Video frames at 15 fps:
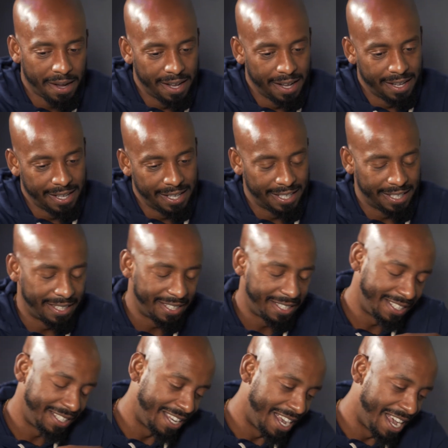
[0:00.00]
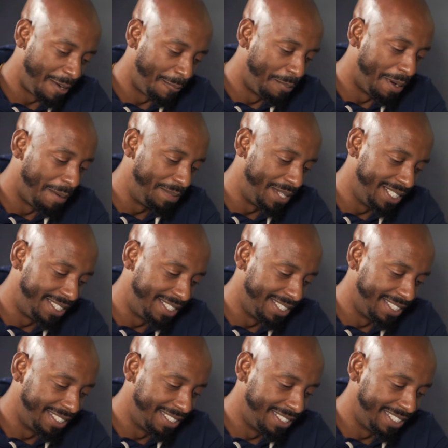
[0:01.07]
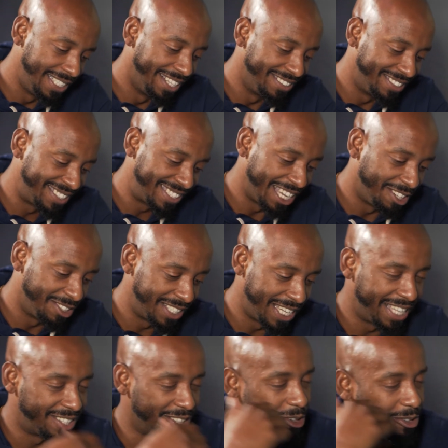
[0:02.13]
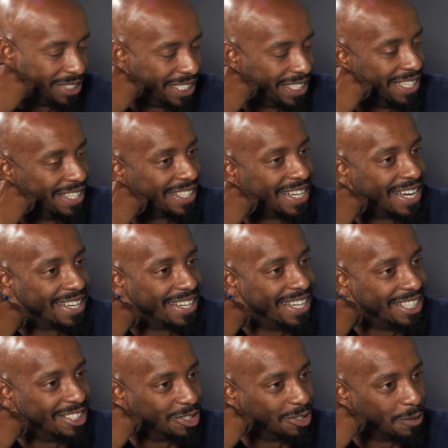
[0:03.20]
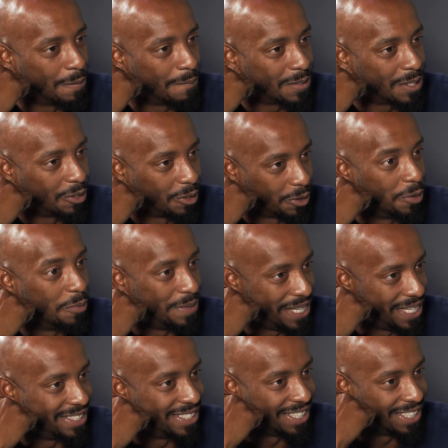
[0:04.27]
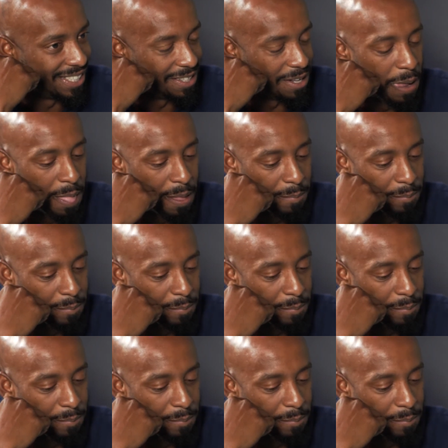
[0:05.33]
I bumped into Helter Skelter at the Hotel Intercontinental on the beach, yeah.